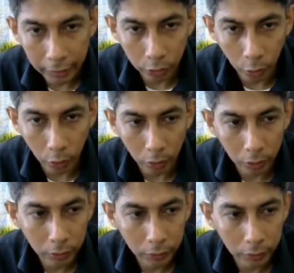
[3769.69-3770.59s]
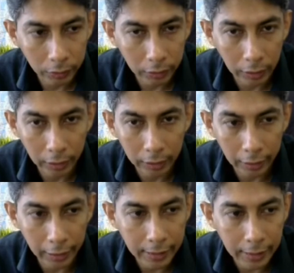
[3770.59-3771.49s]
So
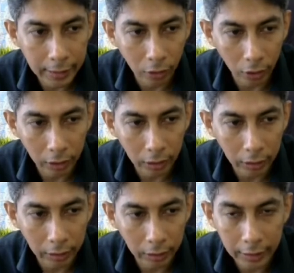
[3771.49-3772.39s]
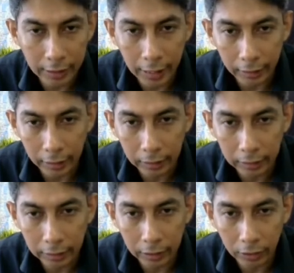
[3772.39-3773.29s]
this is not this yet, yeah,
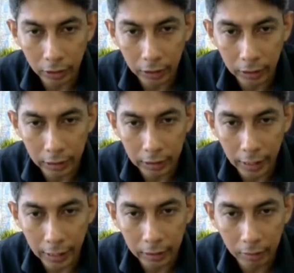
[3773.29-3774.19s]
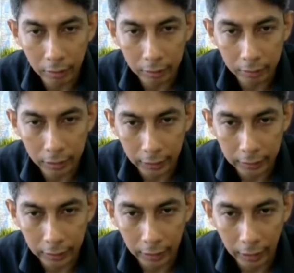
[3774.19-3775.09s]
this is not this yet,
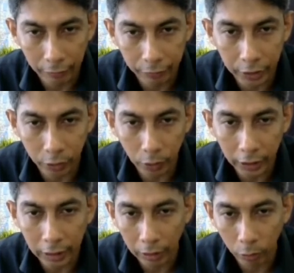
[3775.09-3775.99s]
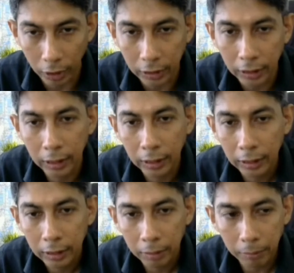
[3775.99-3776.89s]
just F0 in R1.
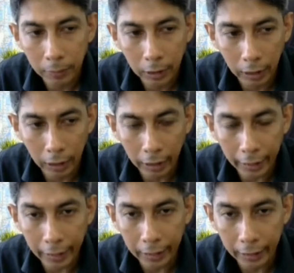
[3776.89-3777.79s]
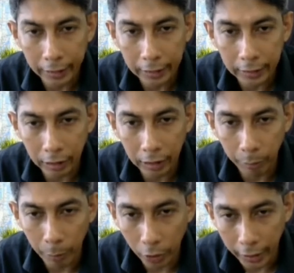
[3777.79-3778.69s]
AI is in the
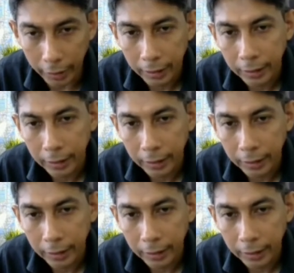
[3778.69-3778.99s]
memory.